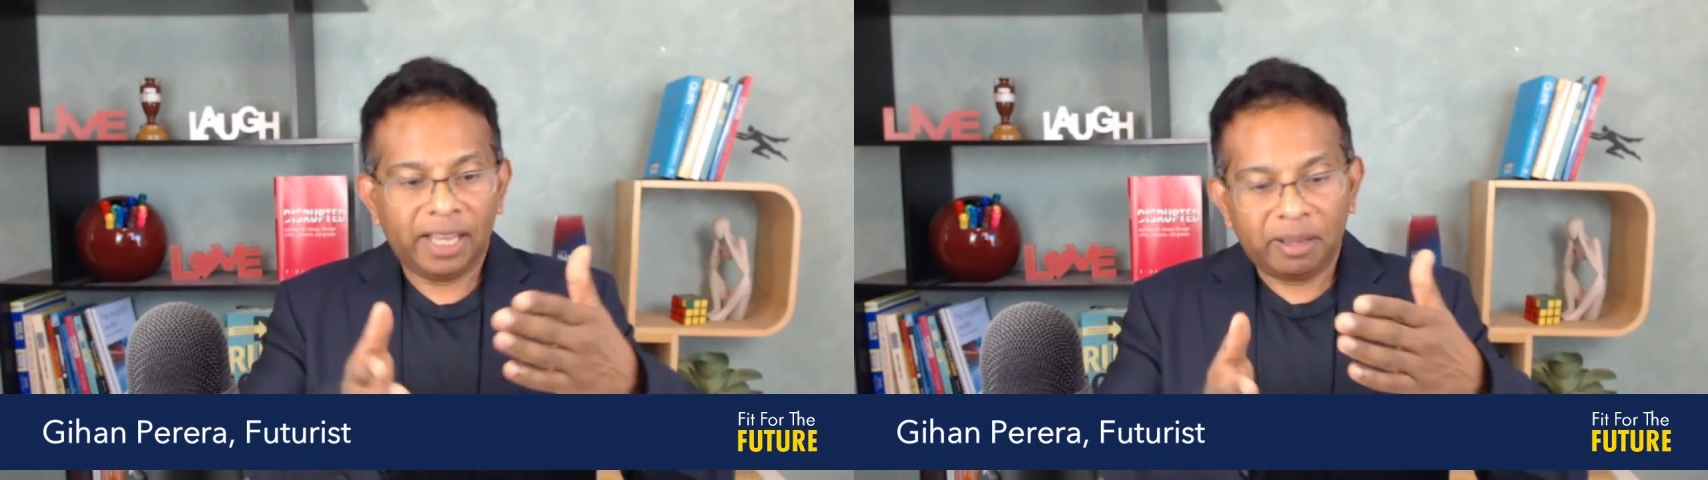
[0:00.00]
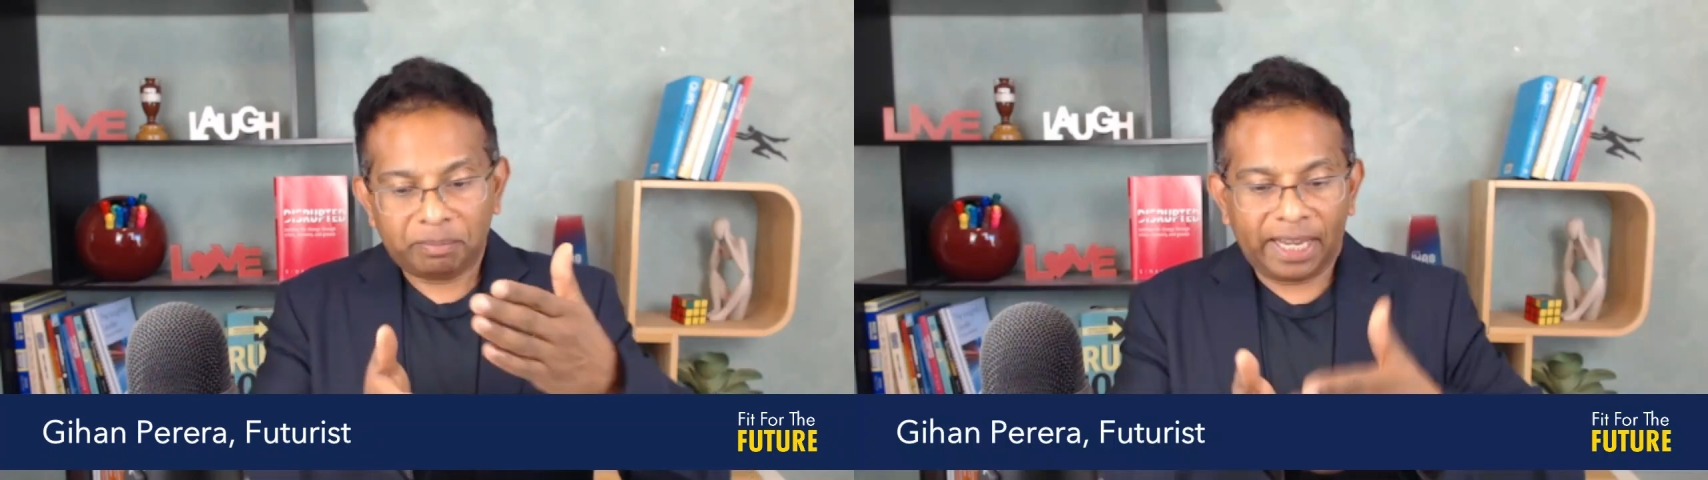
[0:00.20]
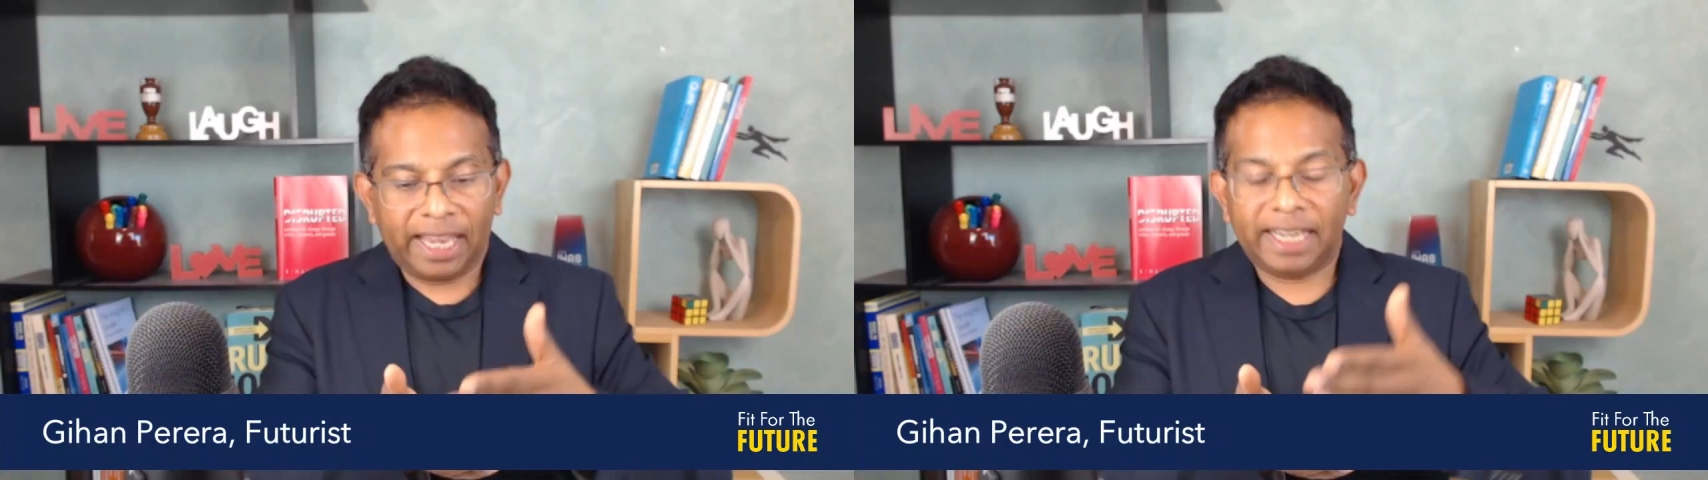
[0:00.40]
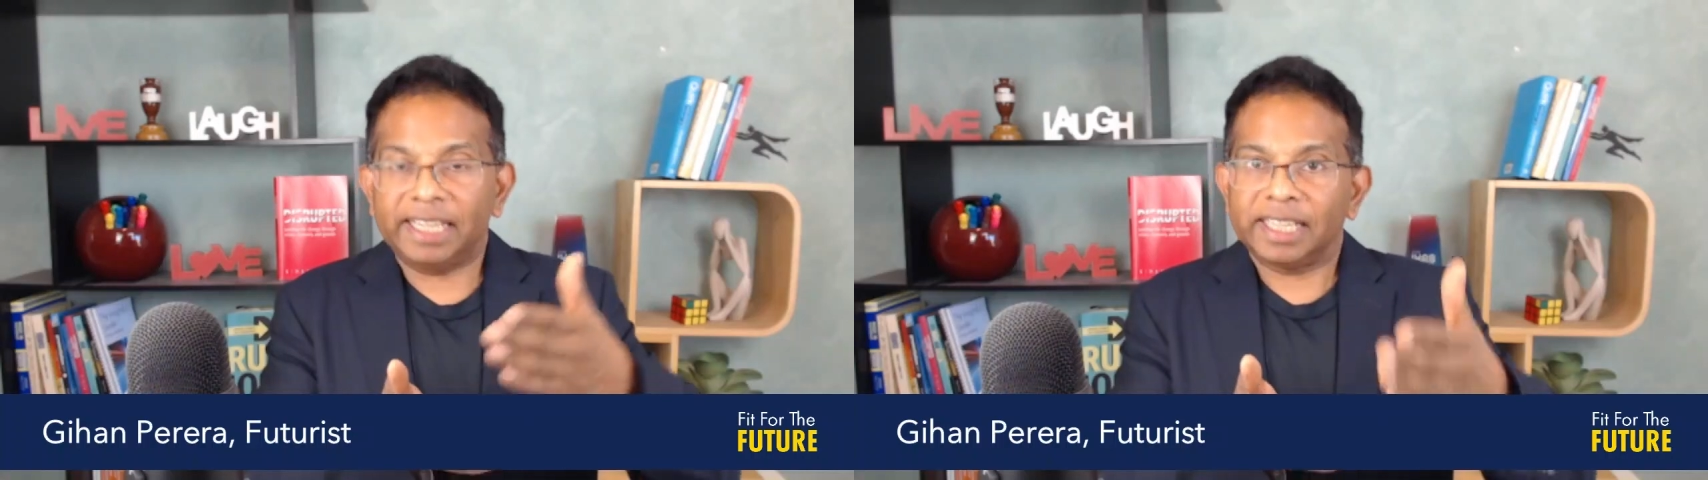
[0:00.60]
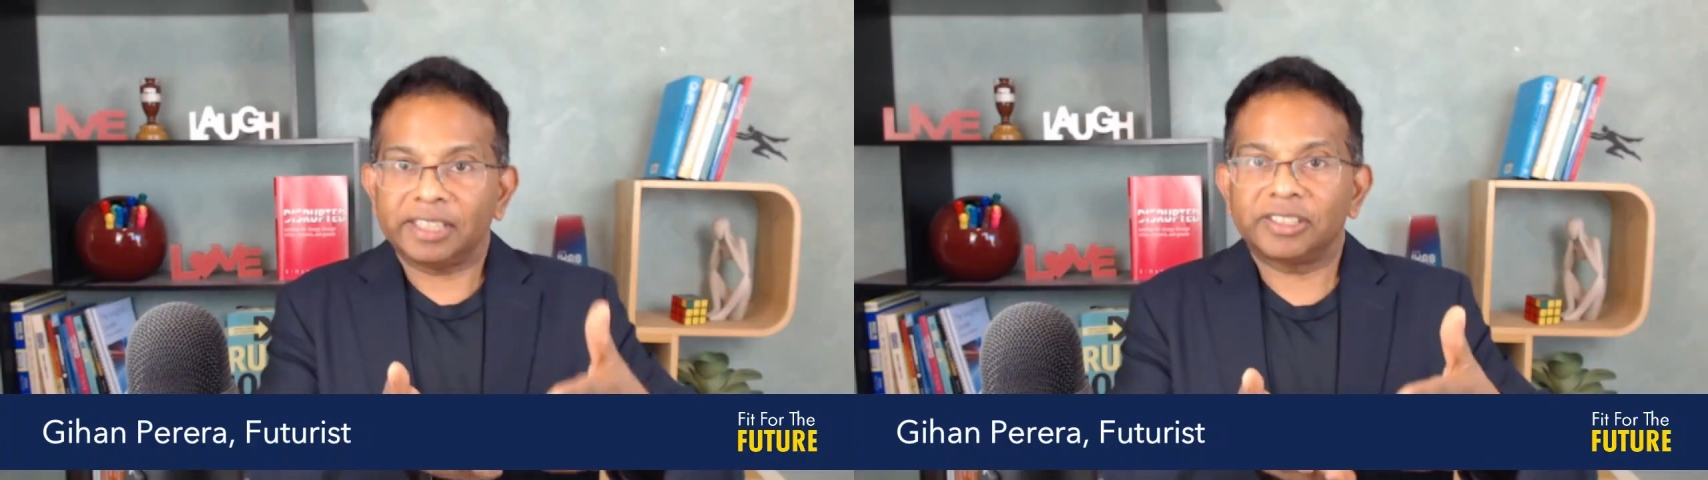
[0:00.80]

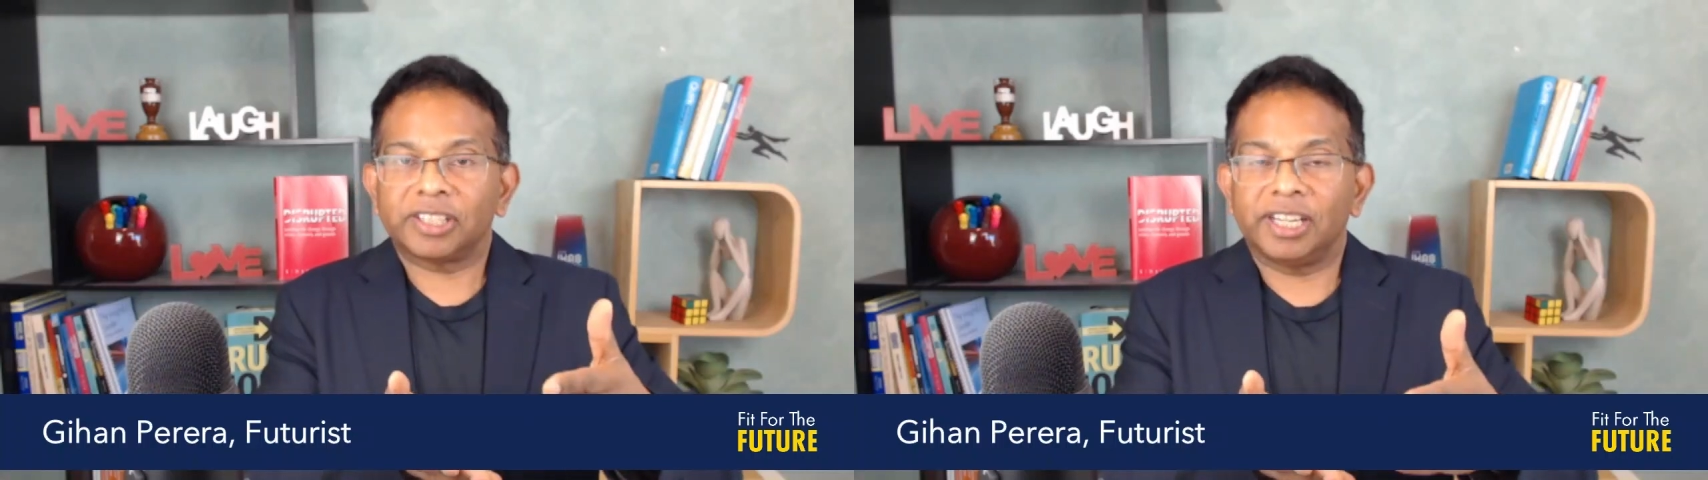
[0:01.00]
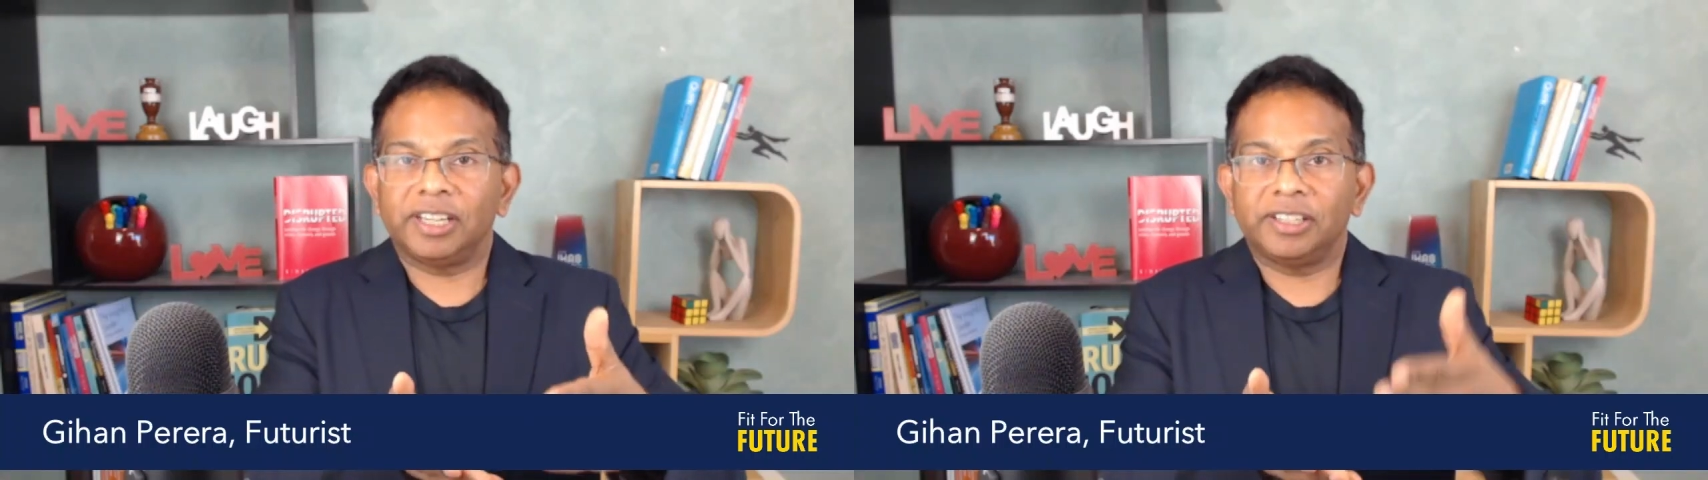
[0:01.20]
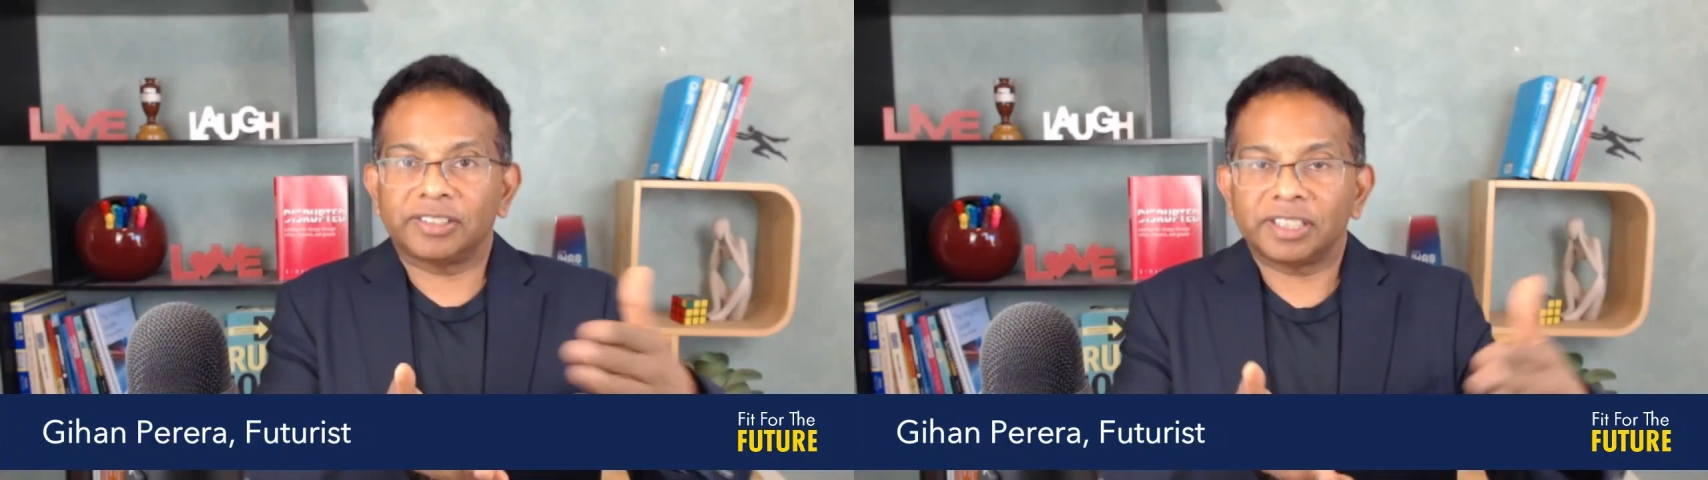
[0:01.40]
planning and change and